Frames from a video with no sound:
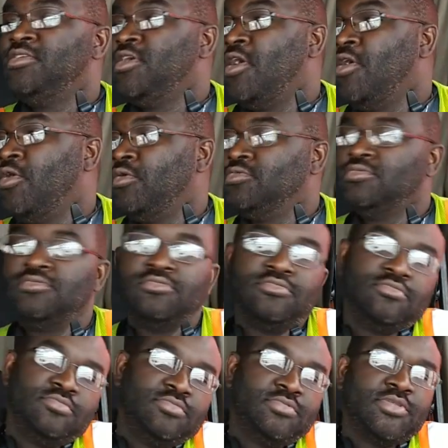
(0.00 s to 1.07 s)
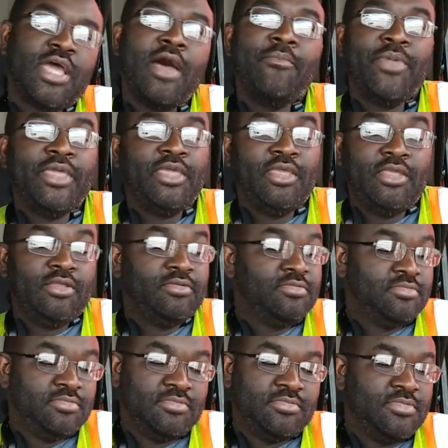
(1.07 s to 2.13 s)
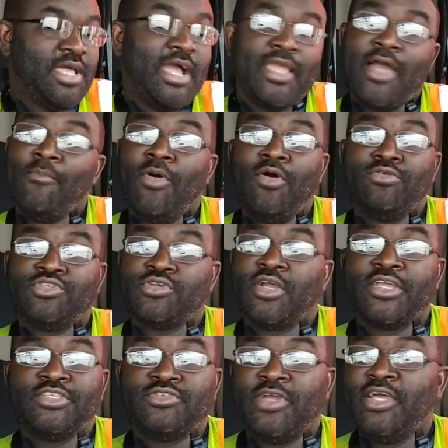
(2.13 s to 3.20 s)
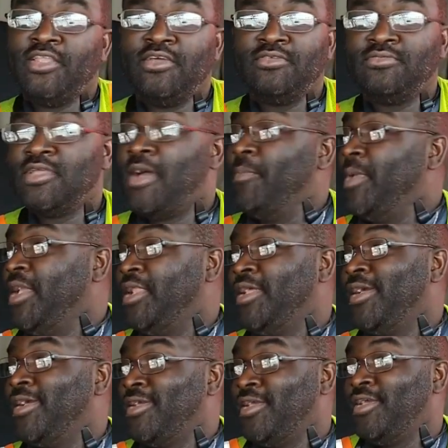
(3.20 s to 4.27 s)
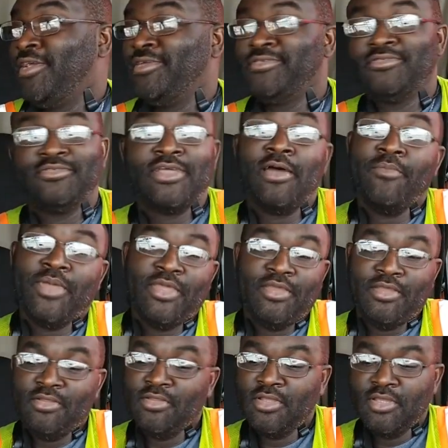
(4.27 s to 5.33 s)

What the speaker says: know, I mean, I got my own truck and trailer. I mean,